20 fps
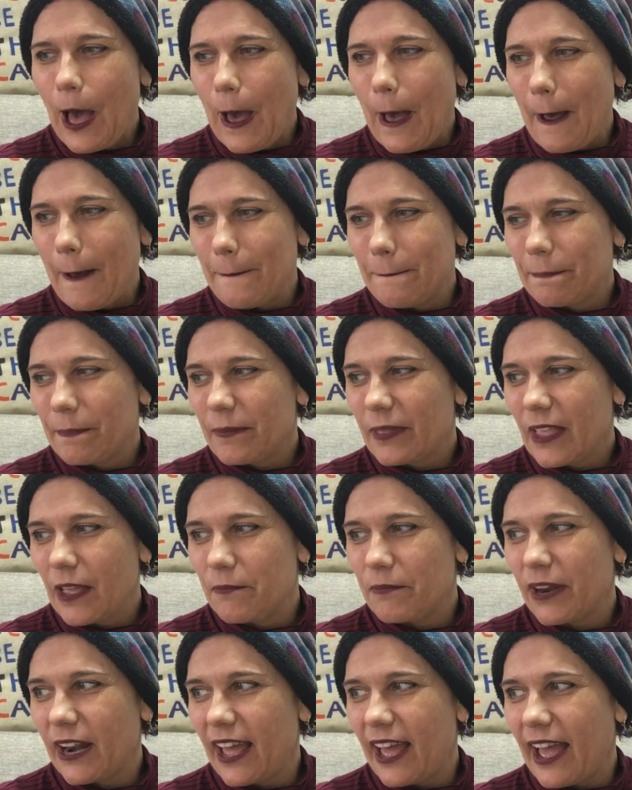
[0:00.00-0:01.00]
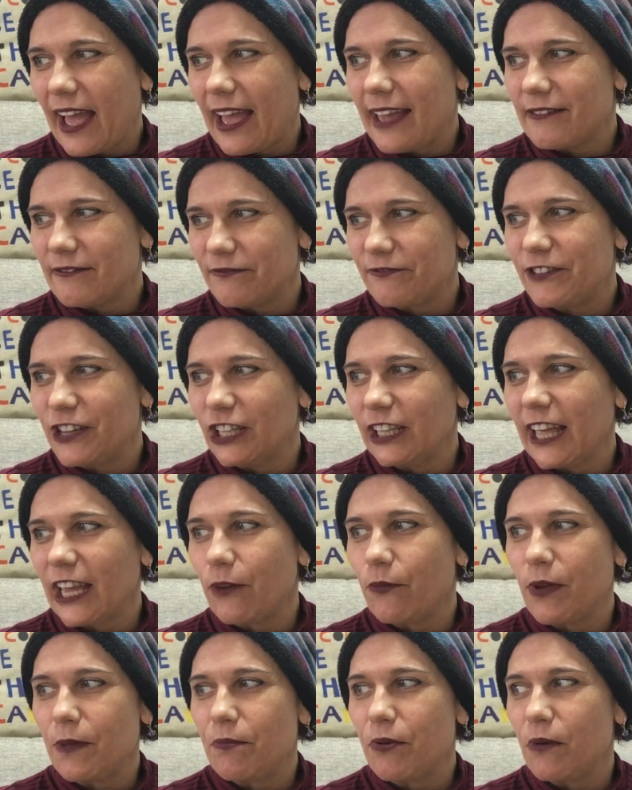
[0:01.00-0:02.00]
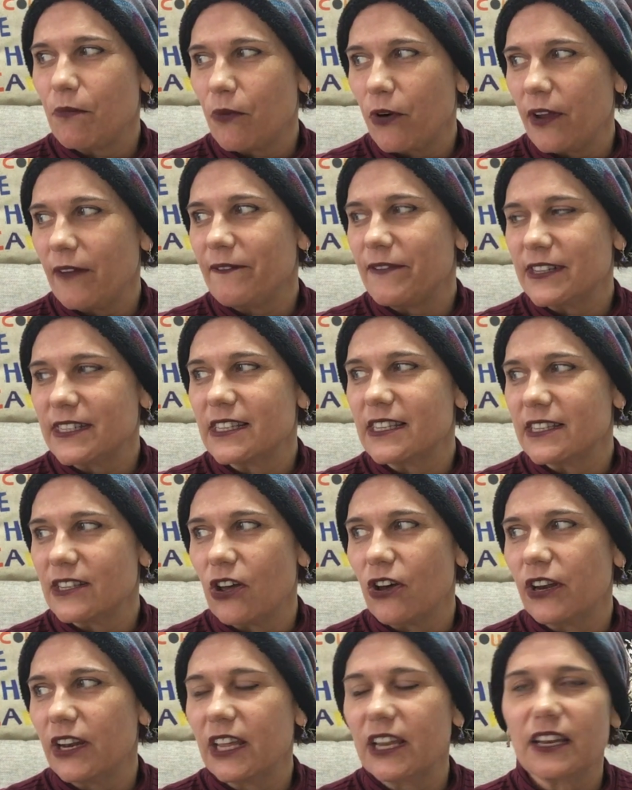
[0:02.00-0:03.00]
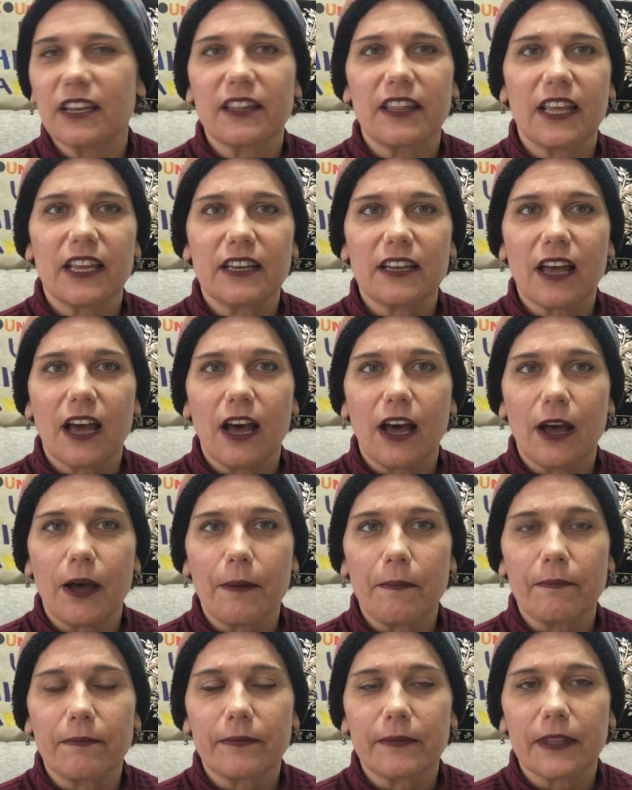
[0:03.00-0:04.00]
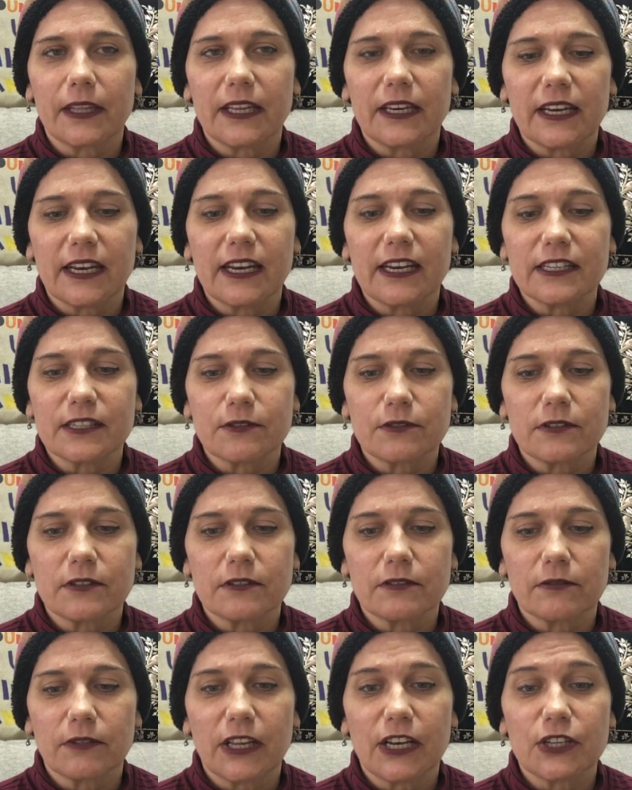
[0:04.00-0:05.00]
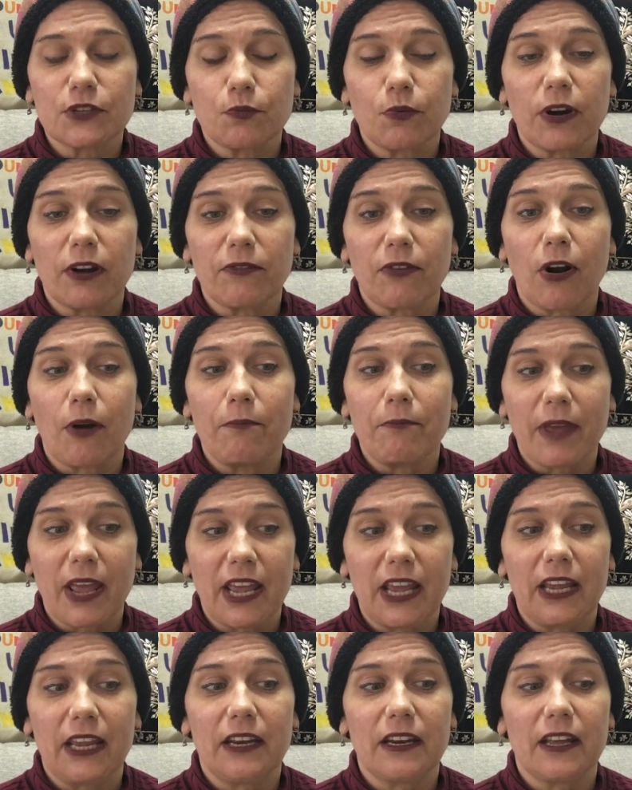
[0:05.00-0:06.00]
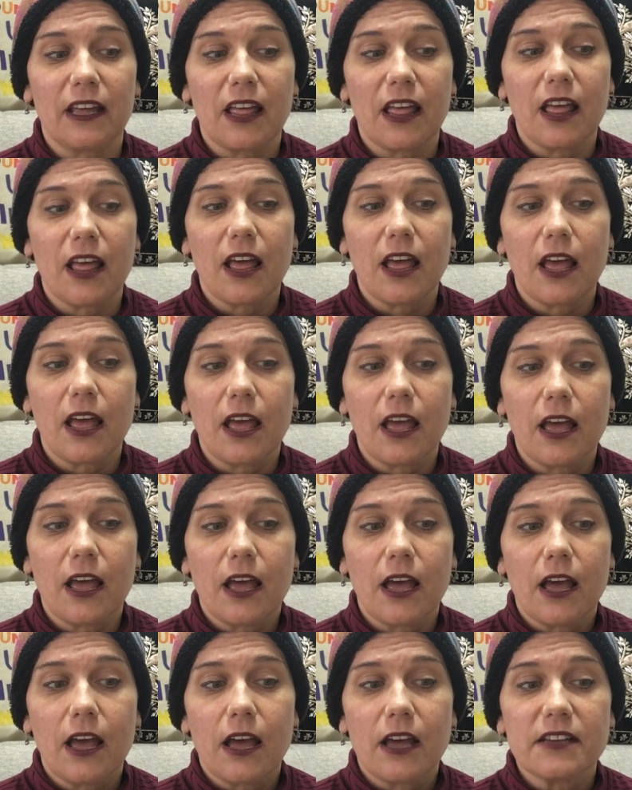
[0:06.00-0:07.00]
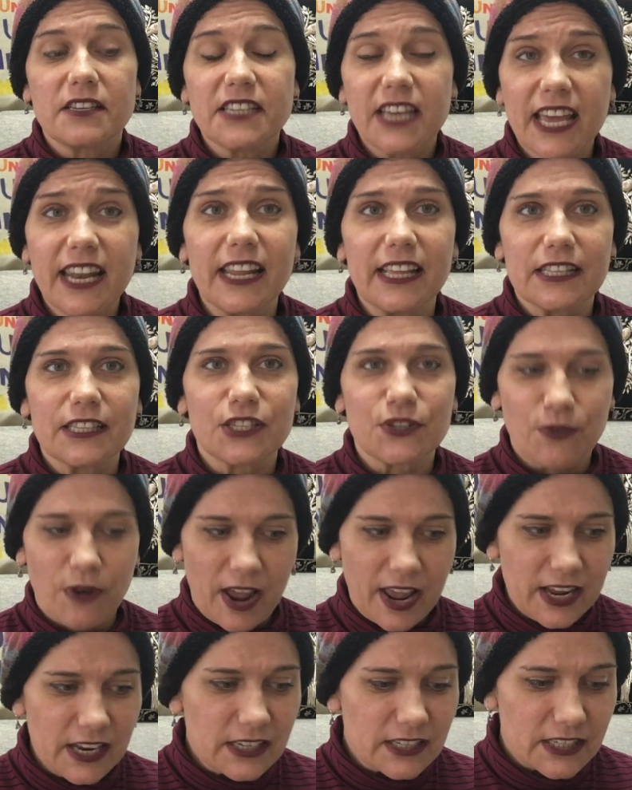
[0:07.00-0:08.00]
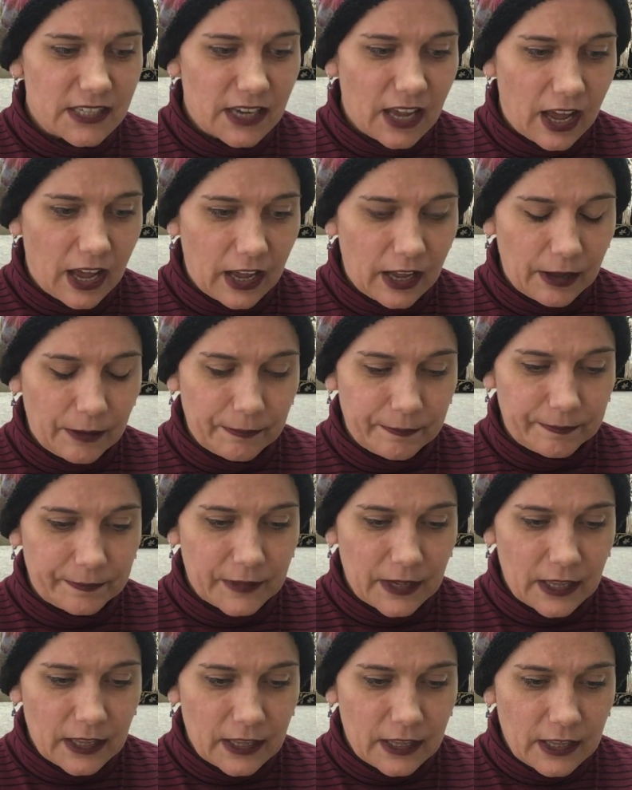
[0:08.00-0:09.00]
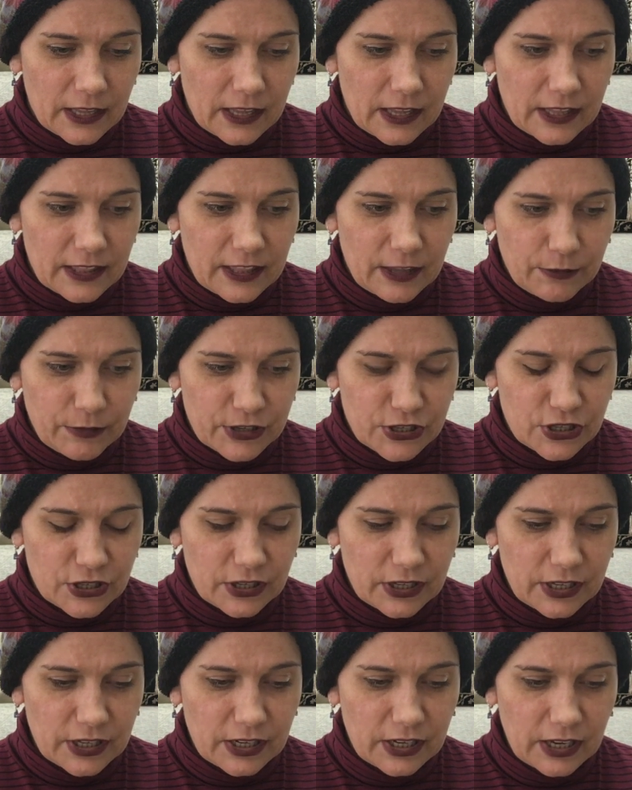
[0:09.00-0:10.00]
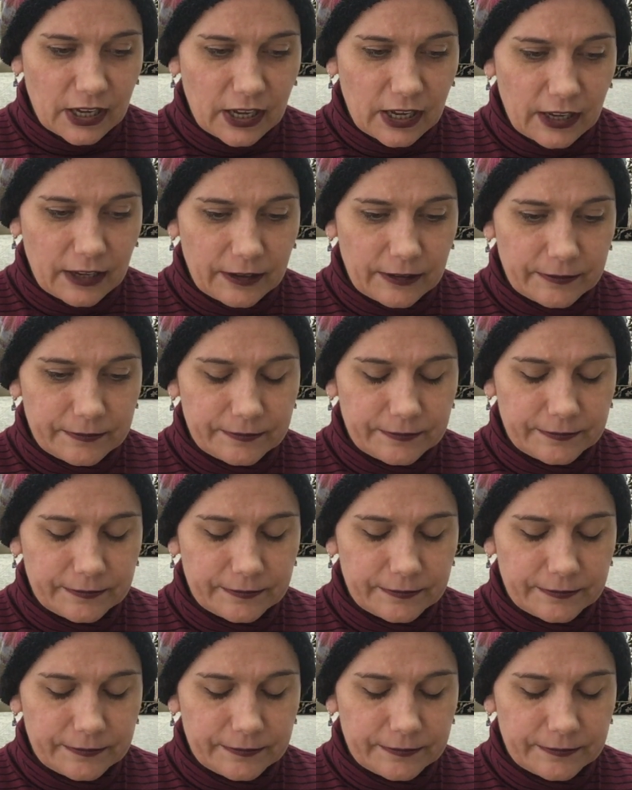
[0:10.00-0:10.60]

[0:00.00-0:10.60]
um, but I, I, feel like we put more emphasis on it. That um, it, it is it is one of our main tenets, right? Um, that we should um,